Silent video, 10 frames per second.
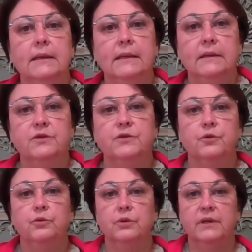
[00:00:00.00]
in the
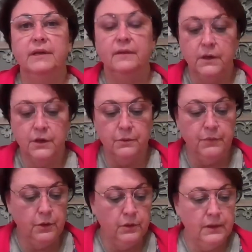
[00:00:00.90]
school, and in the
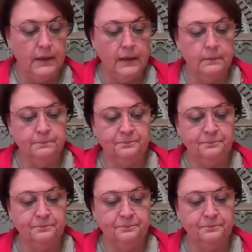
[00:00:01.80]
community.